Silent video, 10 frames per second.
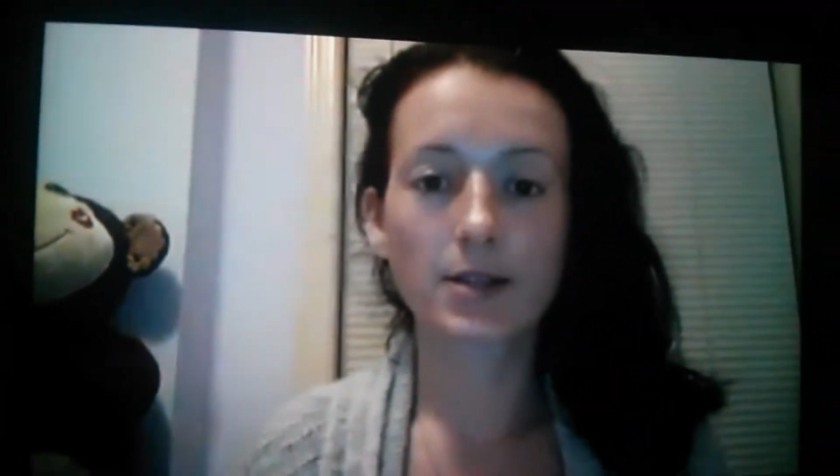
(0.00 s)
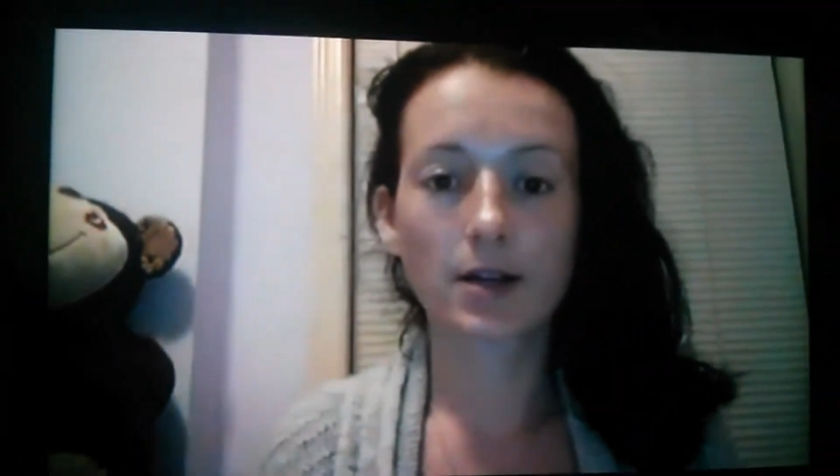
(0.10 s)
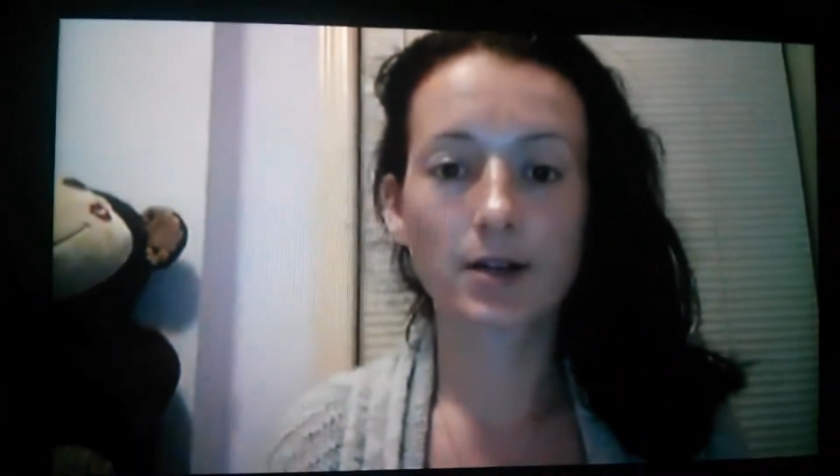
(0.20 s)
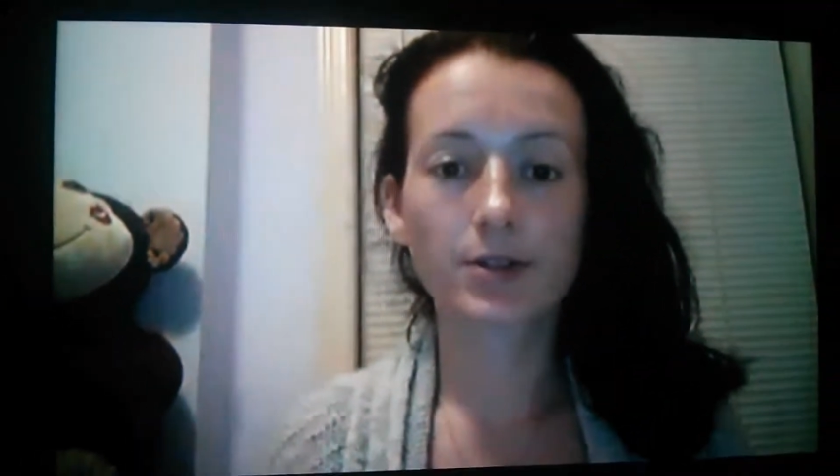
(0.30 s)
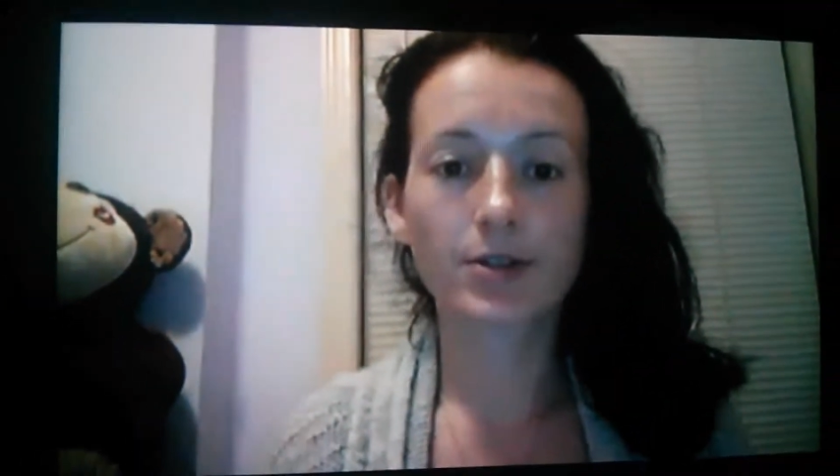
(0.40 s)

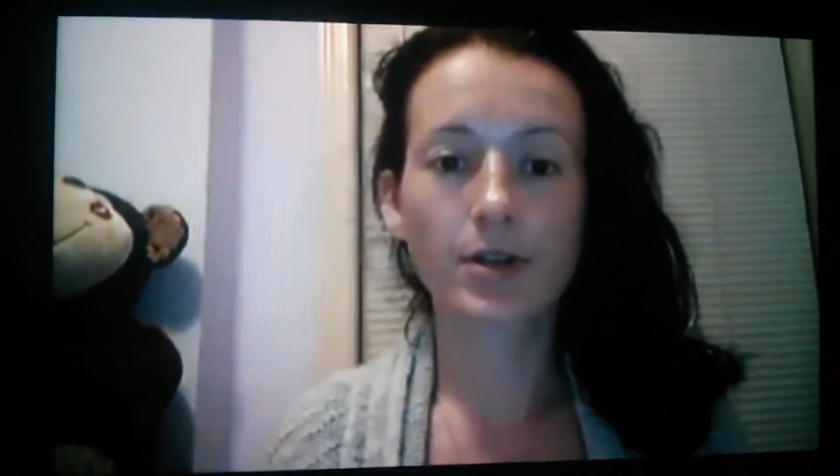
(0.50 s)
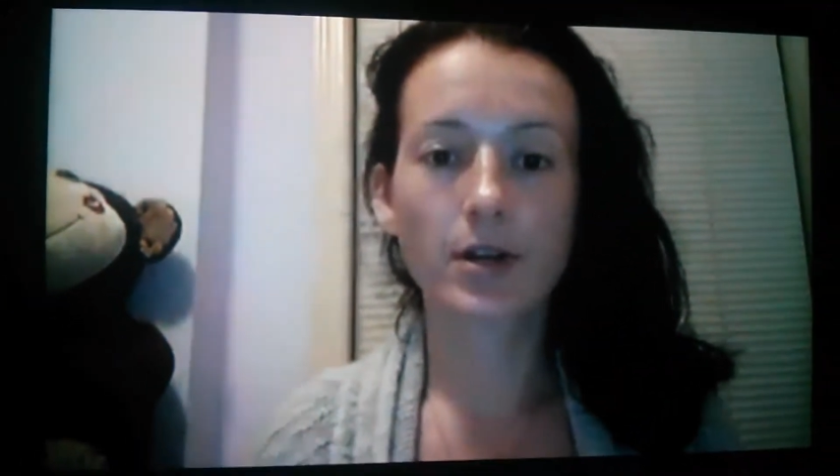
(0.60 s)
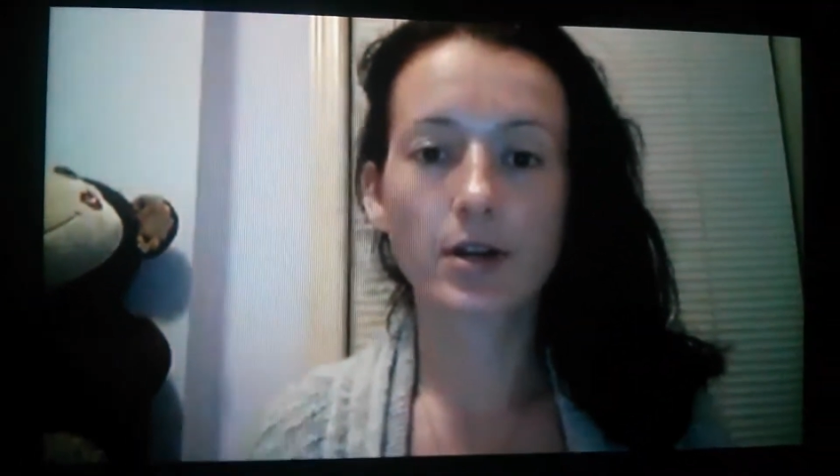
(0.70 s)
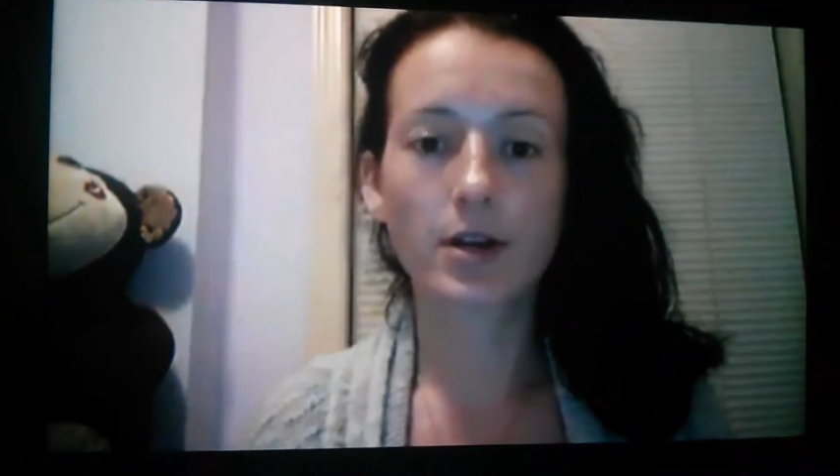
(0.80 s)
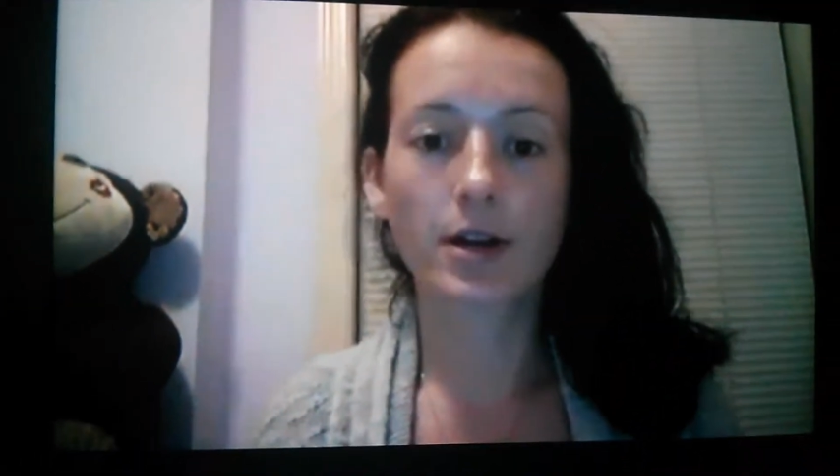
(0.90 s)

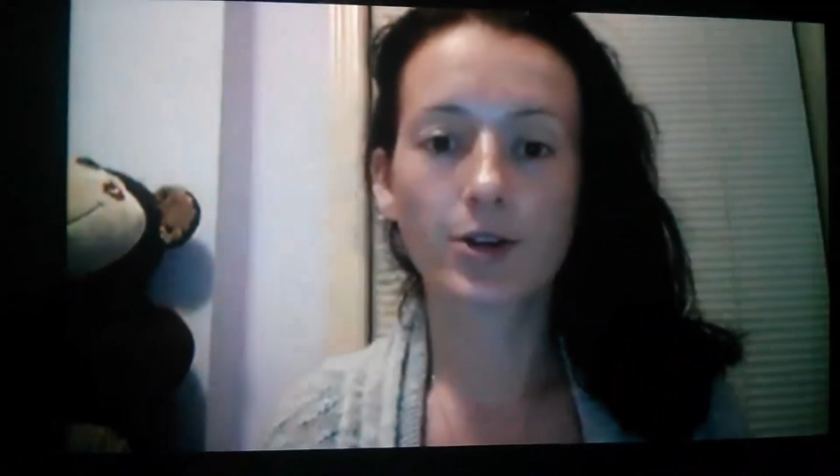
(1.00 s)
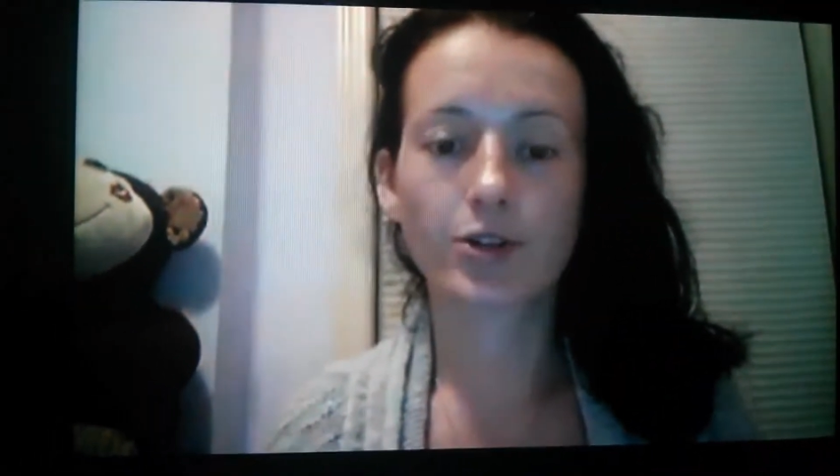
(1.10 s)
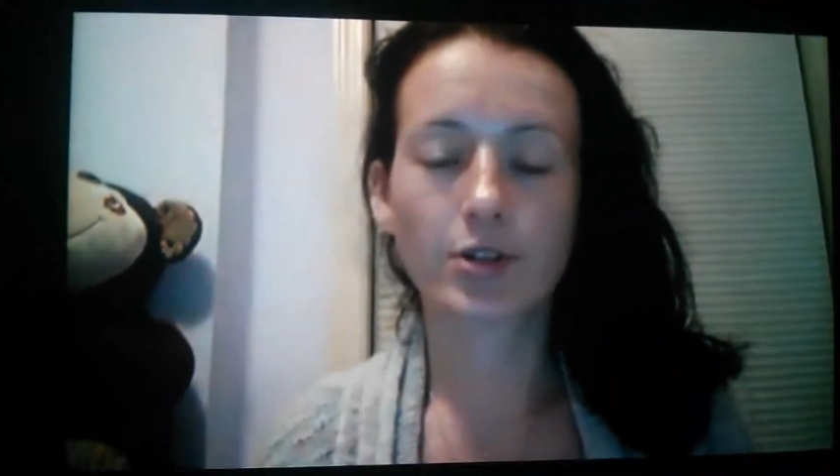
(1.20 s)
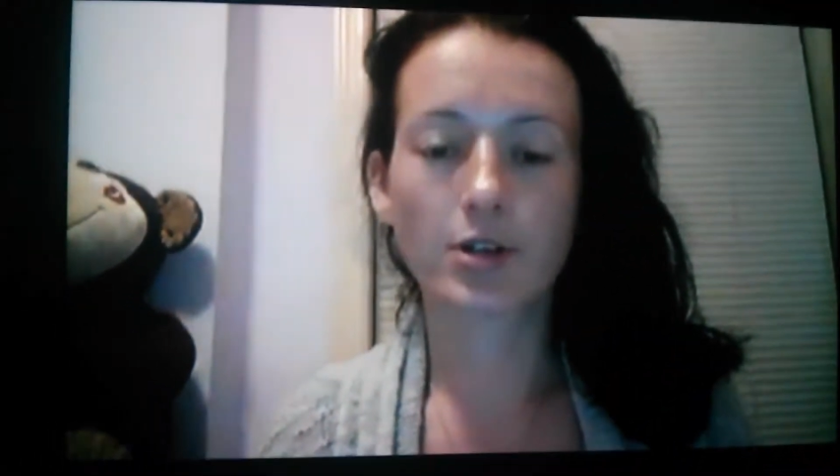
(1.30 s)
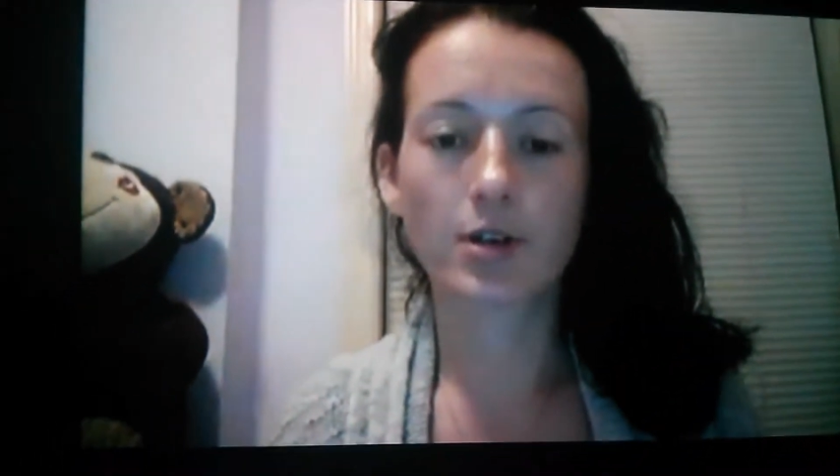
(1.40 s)
today
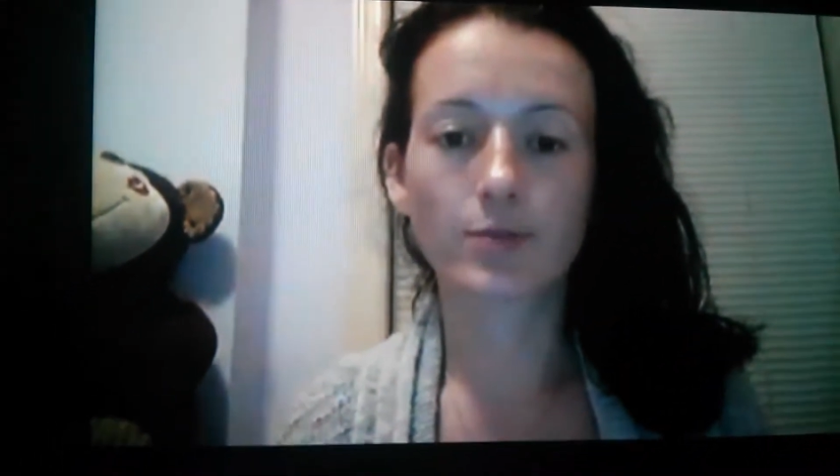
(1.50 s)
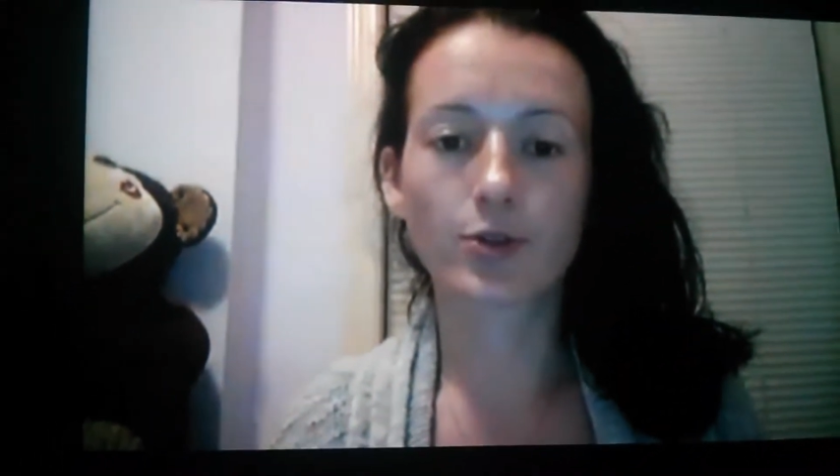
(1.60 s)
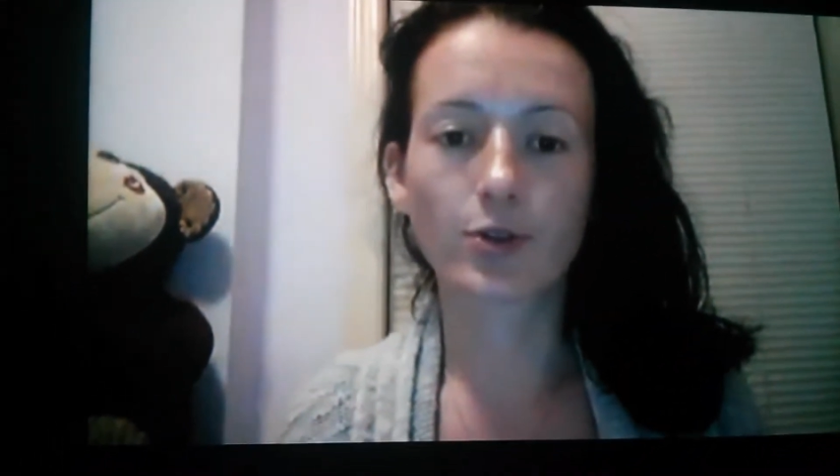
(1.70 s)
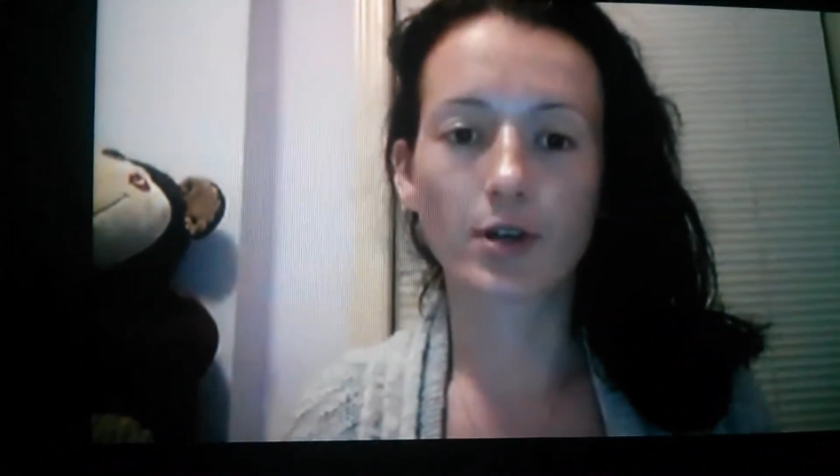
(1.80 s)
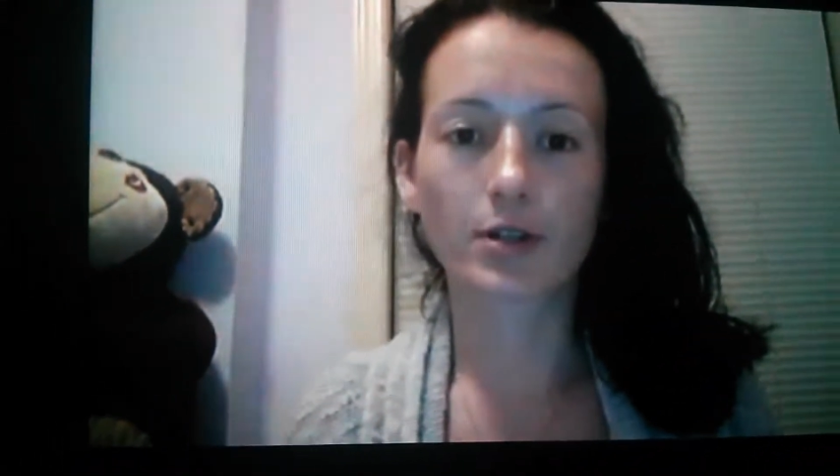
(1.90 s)
actually I'm doing